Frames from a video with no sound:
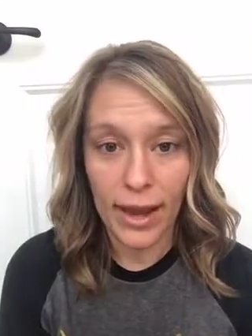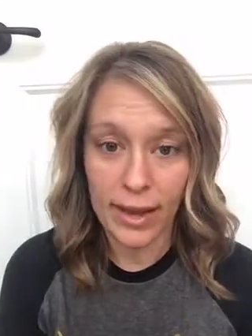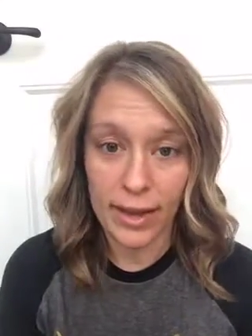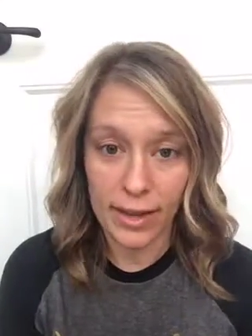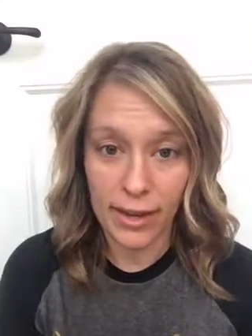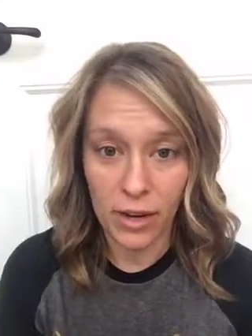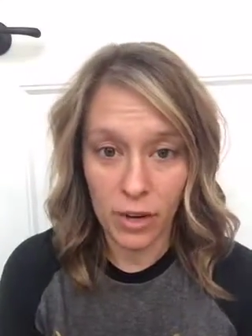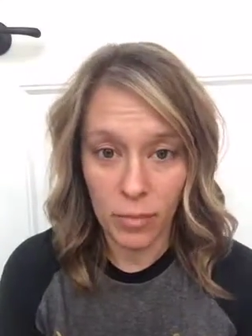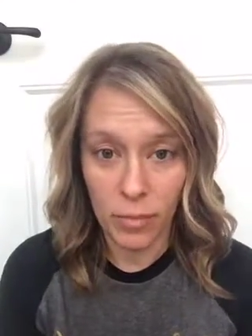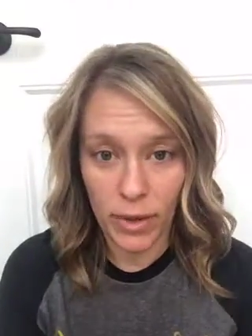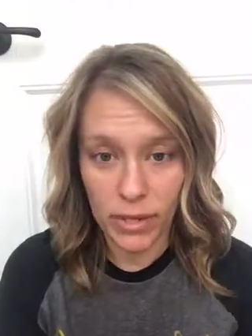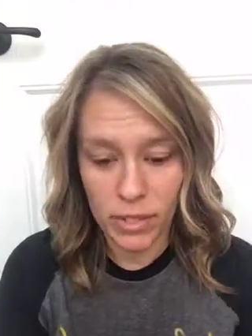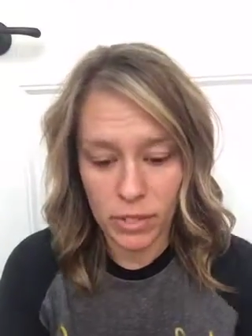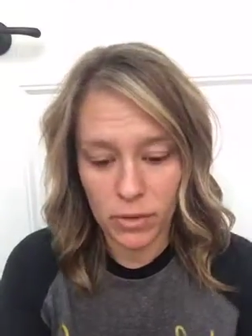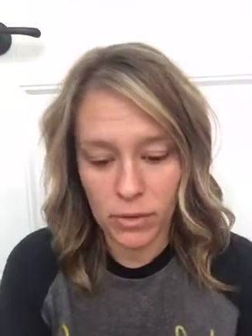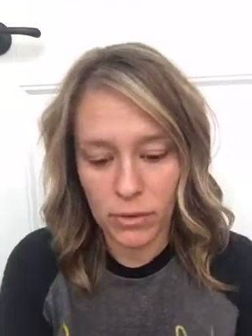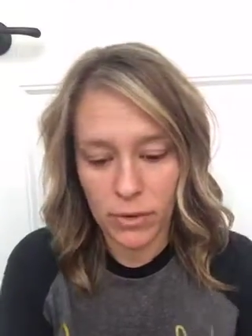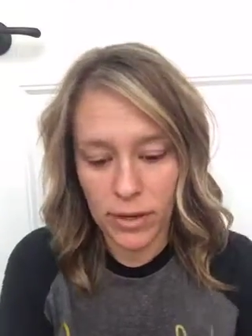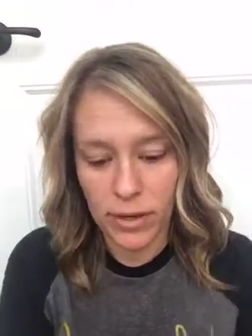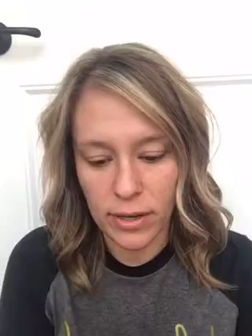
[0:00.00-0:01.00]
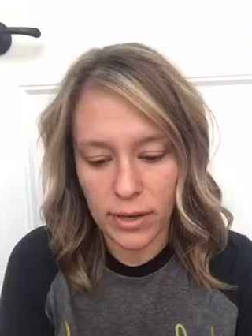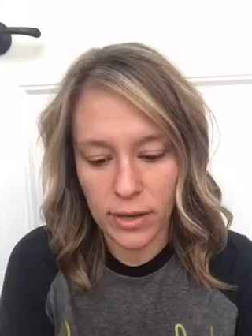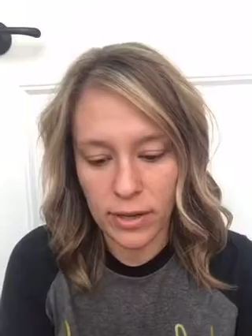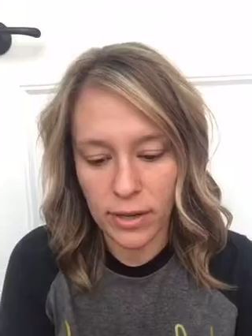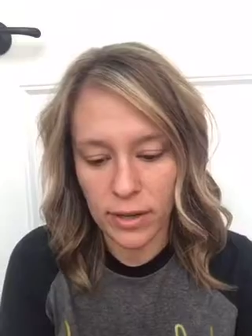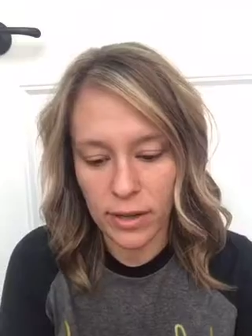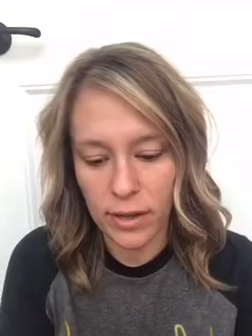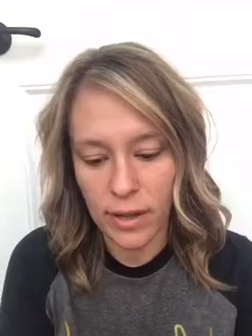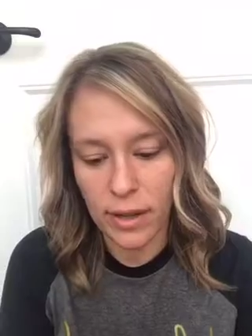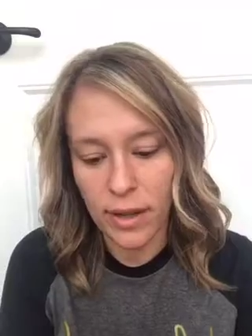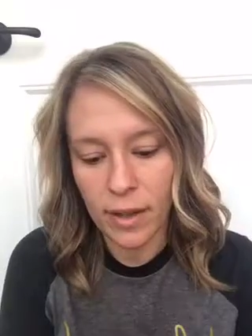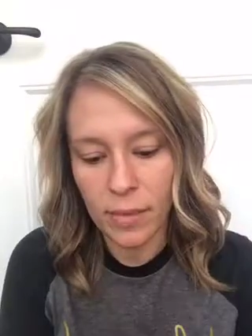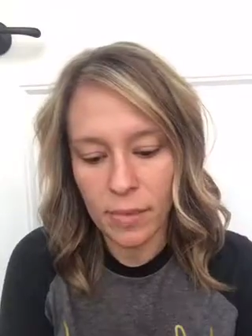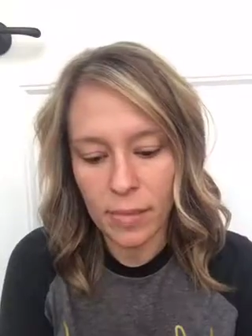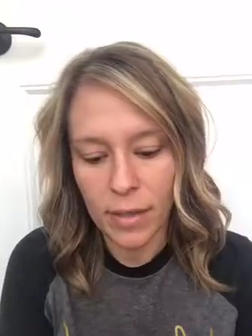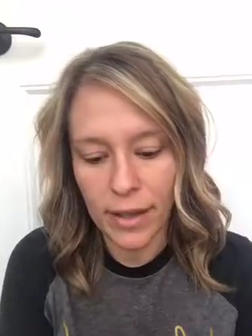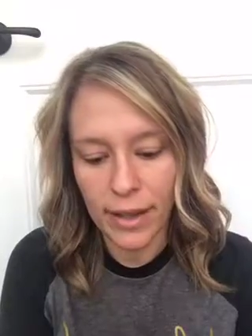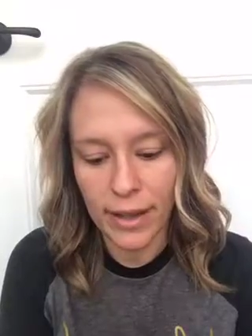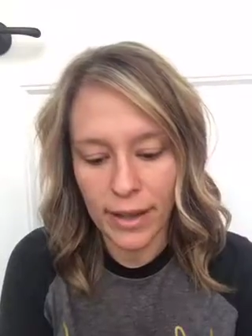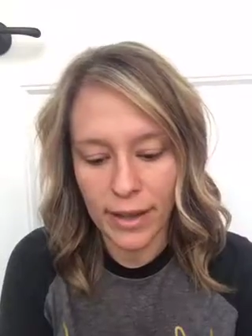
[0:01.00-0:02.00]
can hear my children
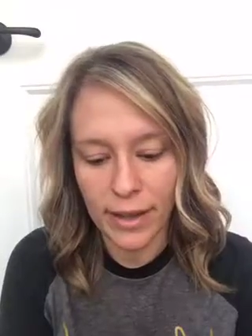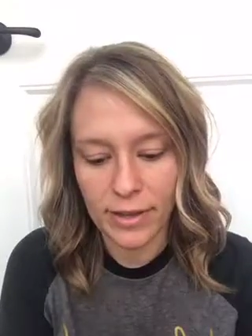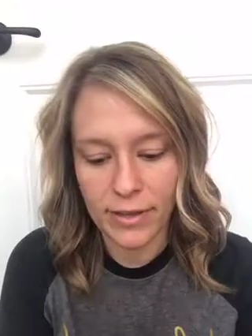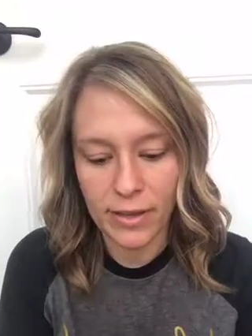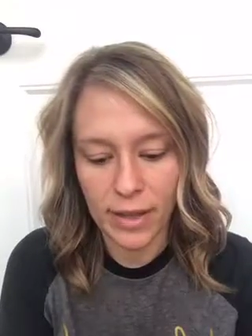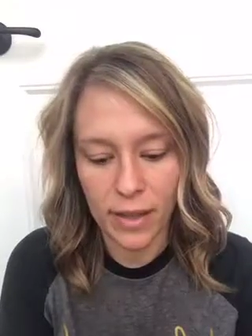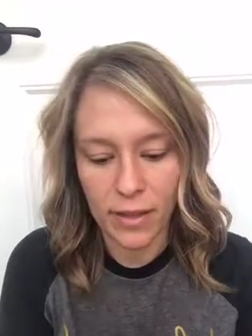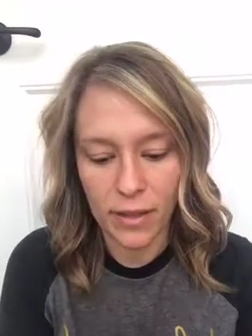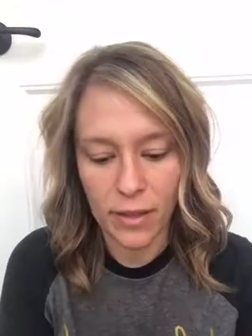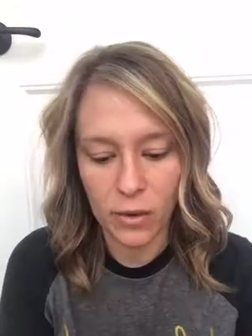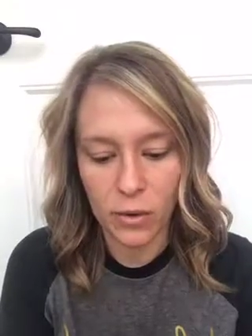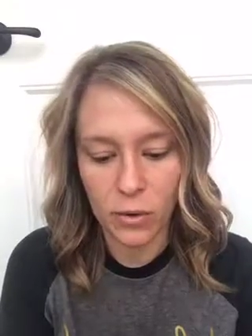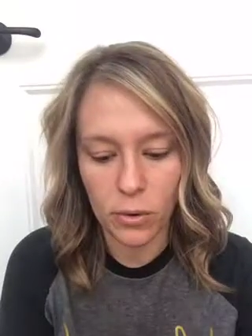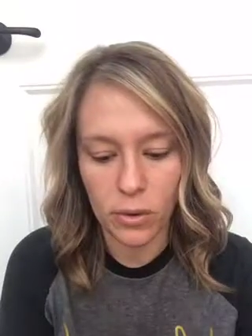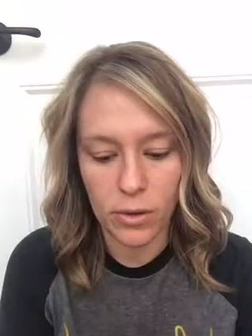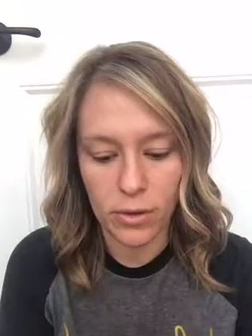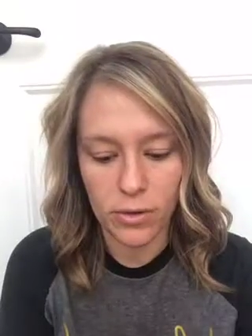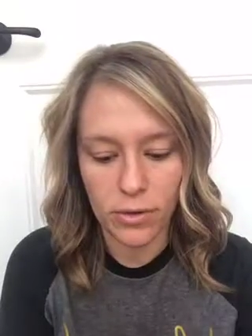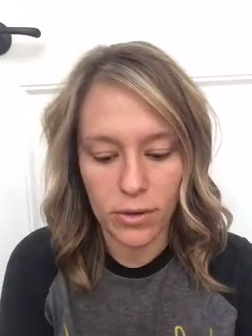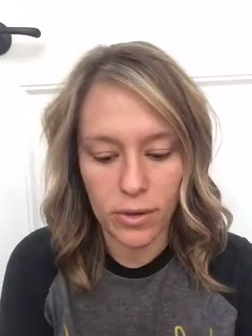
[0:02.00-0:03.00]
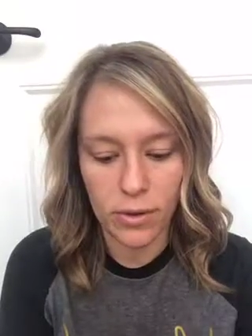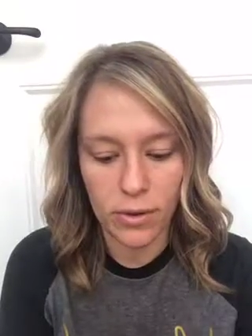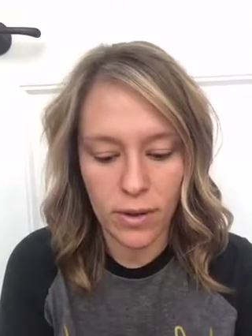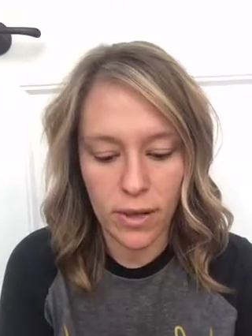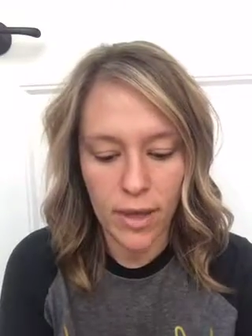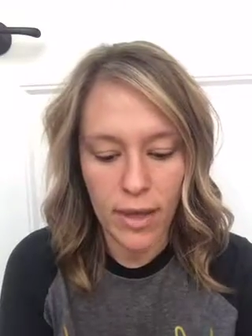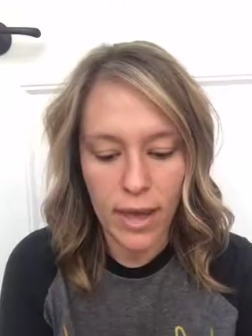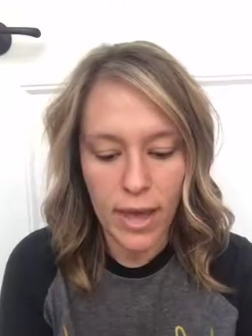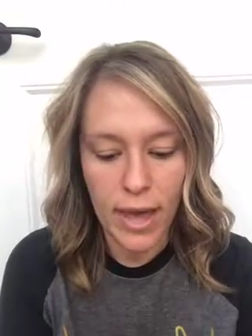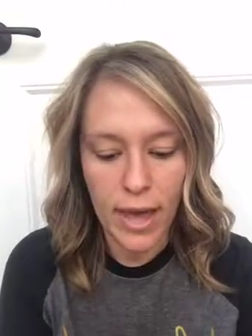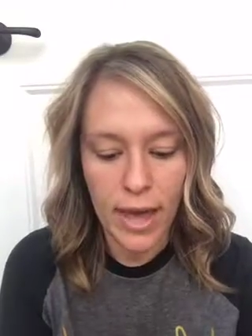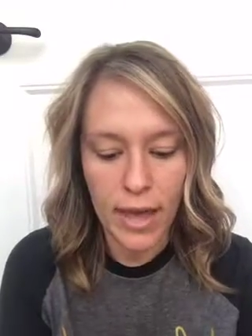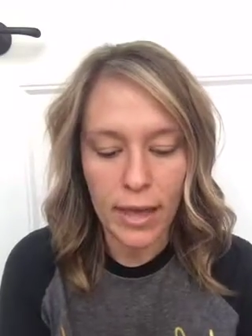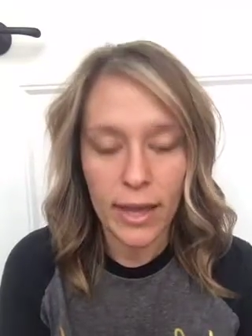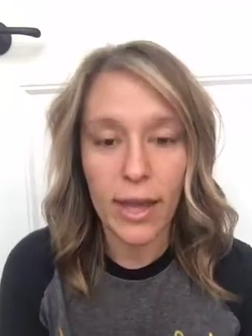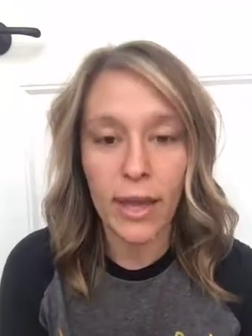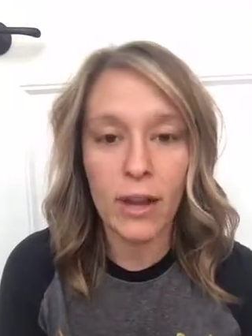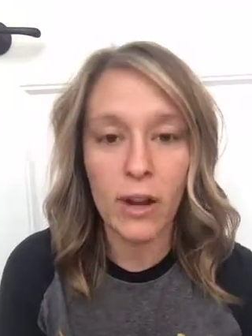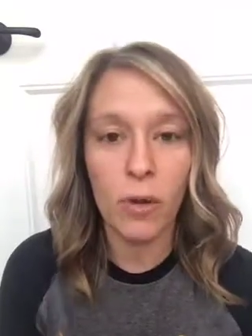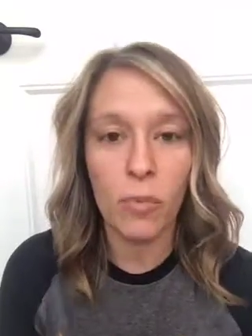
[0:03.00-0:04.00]
playing outside the door, so
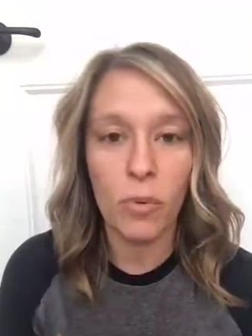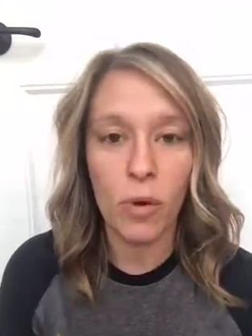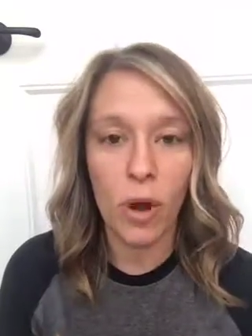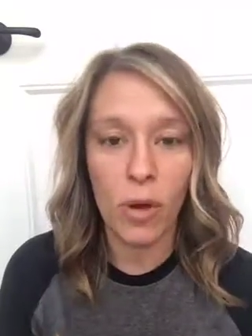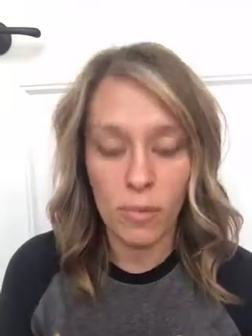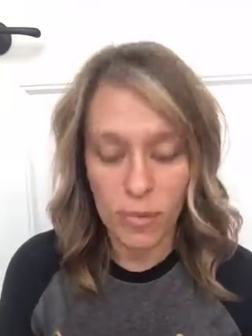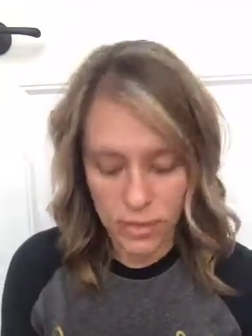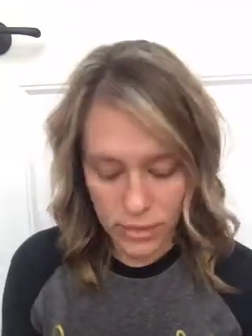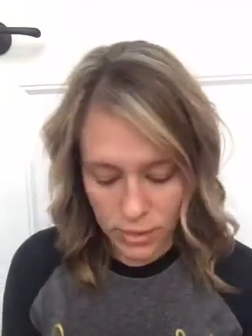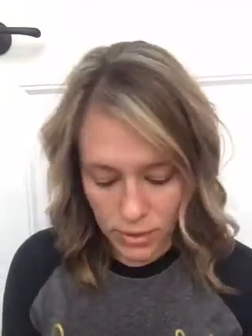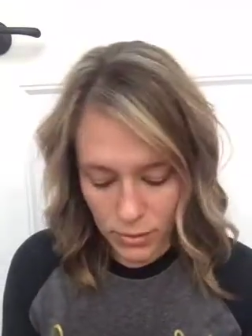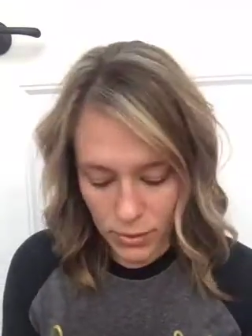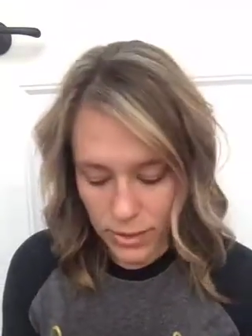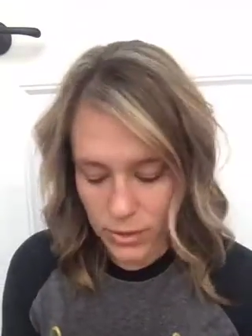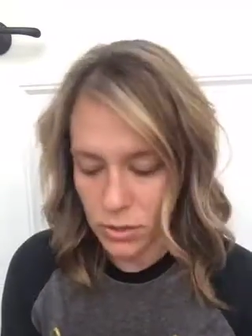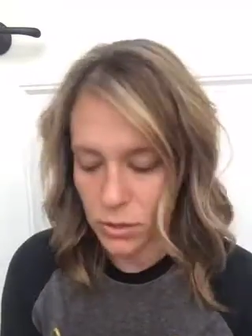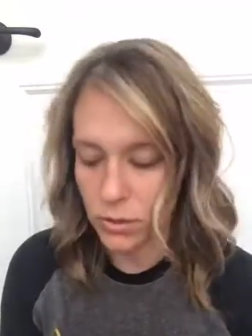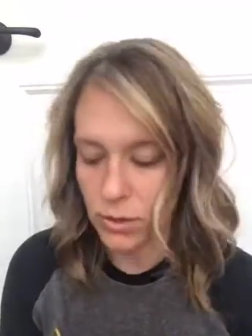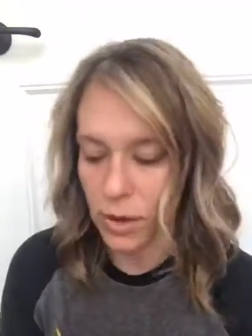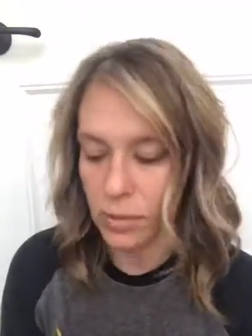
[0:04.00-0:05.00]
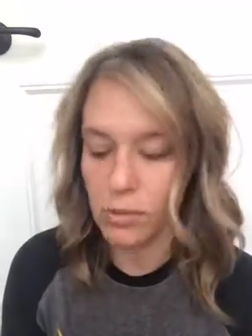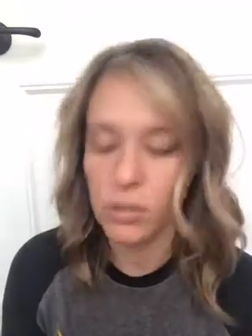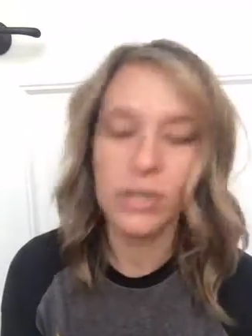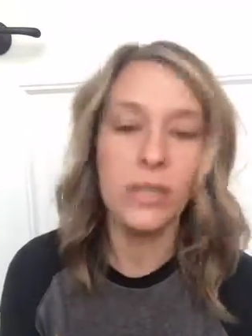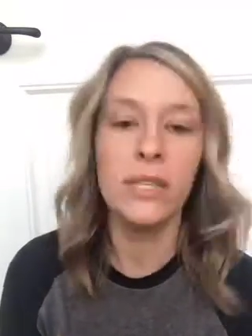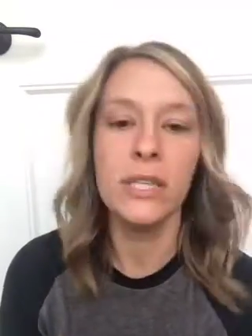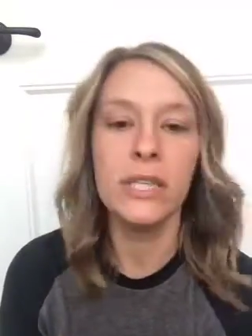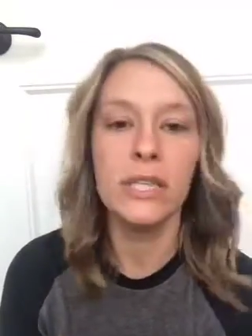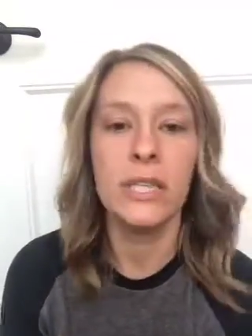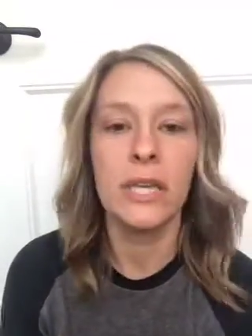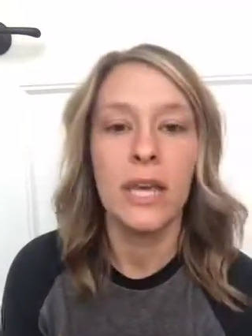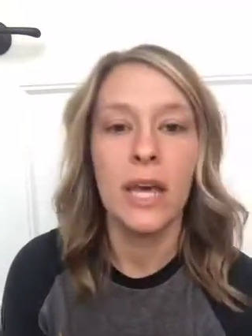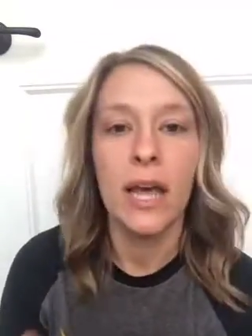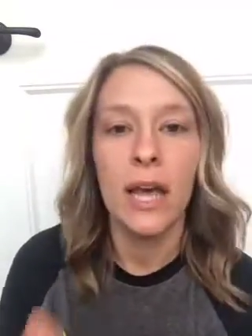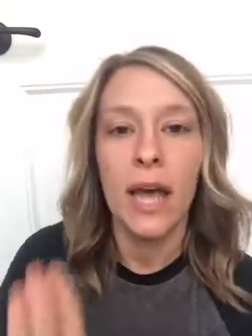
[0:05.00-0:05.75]
cannot promise no interruptions.